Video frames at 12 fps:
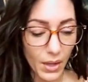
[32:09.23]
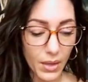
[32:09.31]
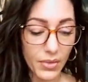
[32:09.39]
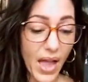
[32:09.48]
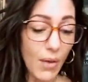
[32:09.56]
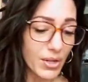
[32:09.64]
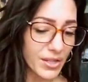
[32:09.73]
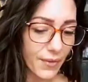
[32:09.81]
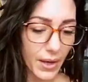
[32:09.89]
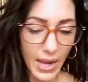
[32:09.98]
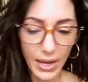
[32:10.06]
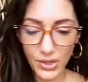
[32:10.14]
That was
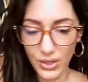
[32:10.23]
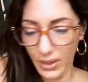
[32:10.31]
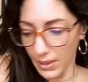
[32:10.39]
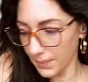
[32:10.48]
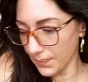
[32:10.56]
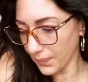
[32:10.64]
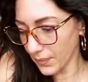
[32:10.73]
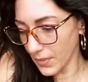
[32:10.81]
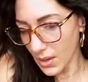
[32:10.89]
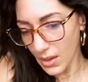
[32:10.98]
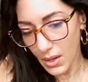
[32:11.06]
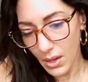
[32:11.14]
fun, actually.
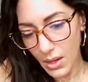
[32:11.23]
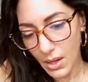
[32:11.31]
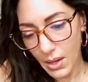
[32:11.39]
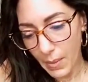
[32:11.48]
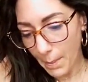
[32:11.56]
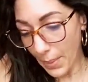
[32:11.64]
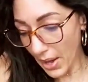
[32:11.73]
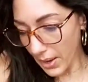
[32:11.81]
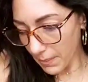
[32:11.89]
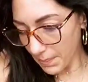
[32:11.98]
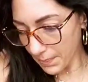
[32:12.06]
But